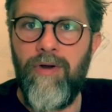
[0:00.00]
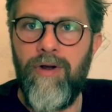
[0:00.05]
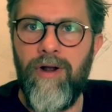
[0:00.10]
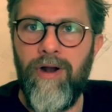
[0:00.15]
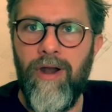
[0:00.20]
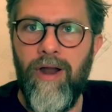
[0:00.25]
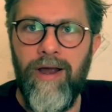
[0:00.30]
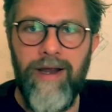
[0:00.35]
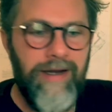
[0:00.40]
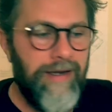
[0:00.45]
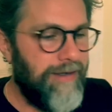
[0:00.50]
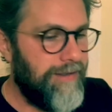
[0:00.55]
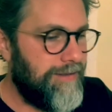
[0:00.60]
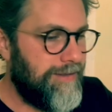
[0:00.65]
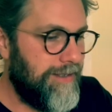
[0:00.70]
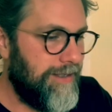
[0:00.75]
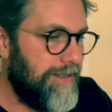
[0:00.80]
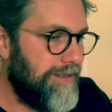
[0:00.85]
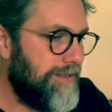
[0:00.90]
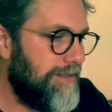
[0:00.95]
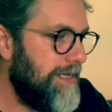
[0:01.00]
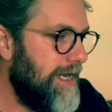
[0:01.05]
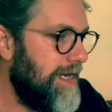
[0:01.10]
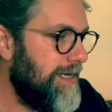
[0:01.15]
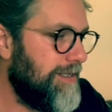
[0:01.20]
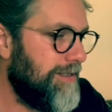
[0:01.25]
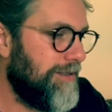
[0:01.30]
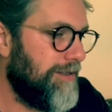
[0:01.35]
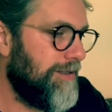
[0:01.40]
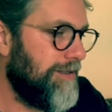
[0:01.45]
client
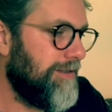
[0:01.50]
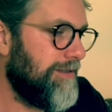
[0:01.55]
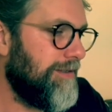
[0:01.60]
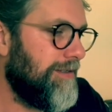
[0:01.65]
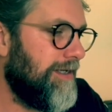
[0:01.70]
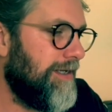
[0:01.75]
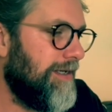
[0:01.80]
said, and